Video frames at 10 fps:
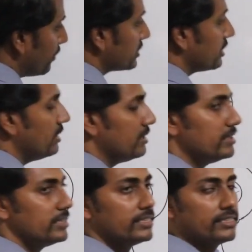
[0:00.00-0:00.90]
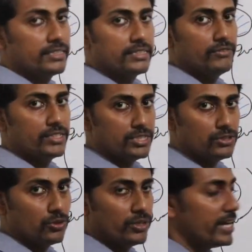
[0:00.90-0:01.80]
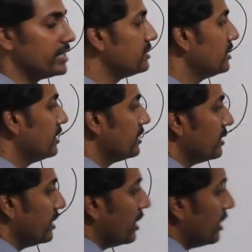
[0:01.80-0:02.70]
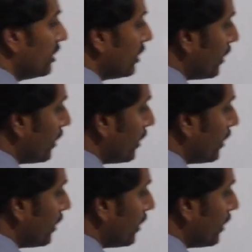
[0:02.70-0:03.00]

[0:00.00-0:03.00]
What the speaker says: muscle, which is known as the